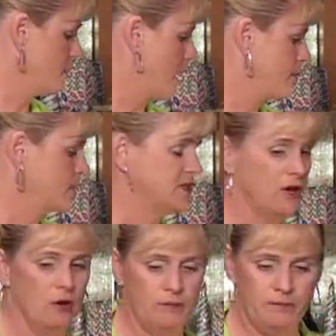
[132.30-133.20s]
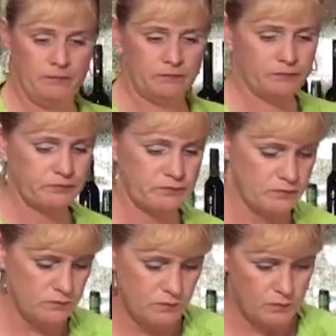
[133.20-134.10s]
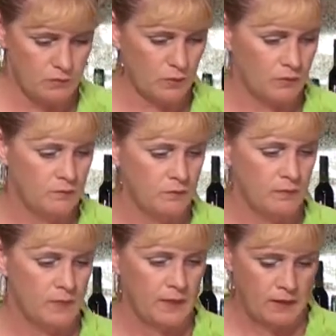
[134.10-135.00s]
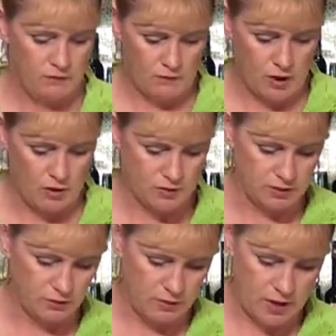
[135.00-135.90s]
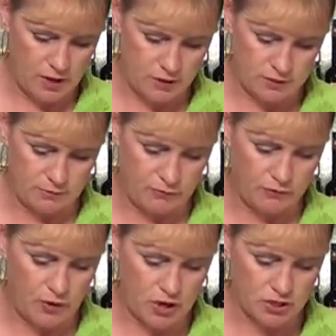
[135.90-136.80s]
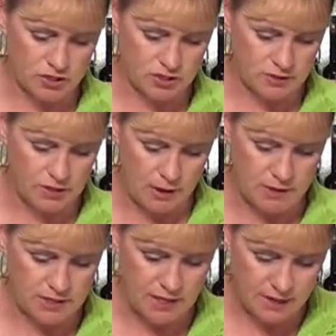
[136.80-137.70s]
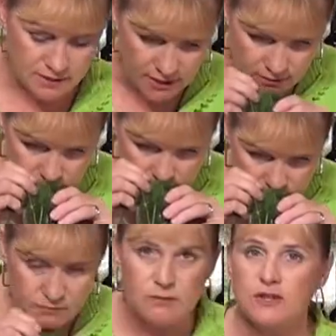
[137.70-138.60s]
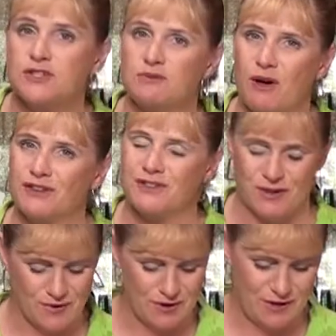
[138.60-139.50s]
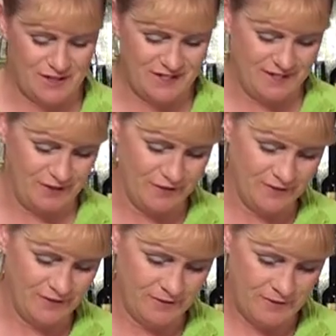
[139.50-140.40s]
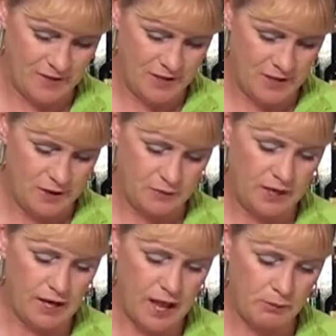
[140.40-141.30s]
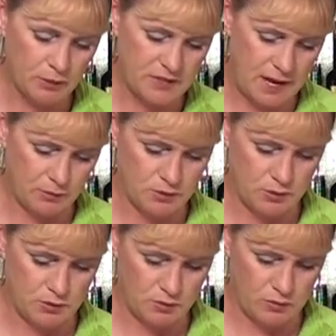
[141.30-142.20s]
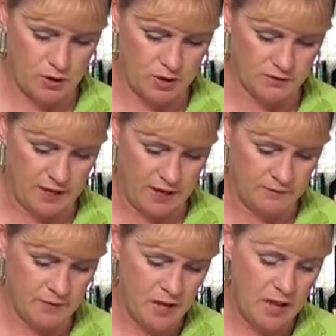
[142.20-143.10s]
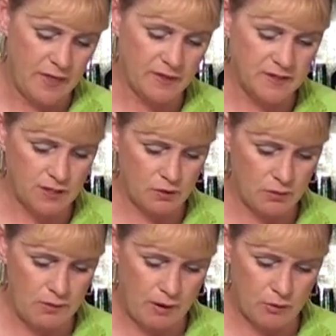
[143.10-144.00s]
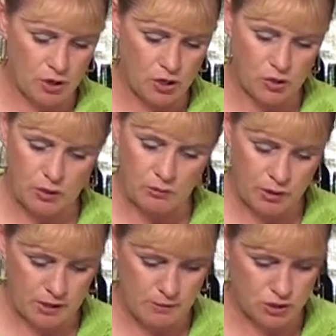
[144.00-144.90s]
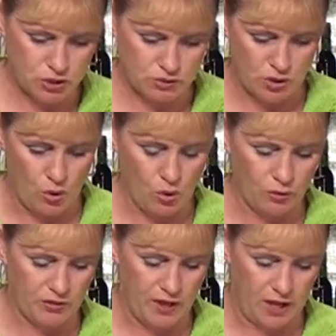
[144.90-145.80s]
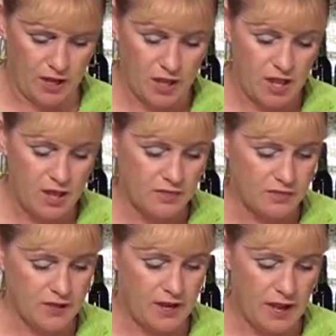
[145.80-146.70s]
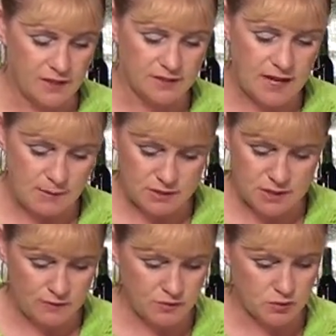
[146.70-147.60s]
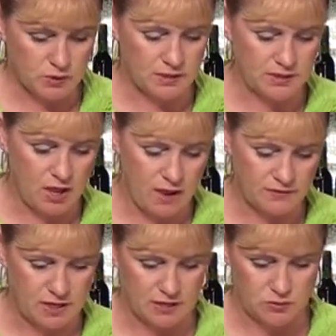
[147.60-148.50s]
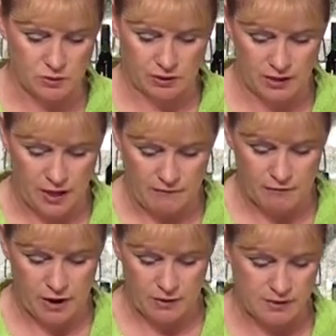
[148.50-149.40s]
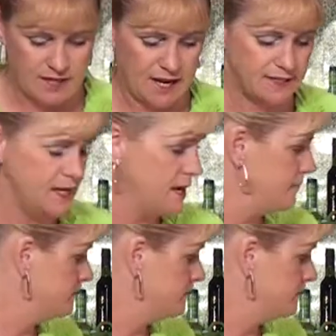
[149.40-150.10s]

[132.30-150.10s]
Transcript: grab our dill. Got our dill right here, some fresh, yummy, tasty, smells so good dill. We need a couple tablespoons when we're all done. And the dill, remember, you can pretty much use the whole thing. The stem itself is really soft and it's really fragrant and tasty,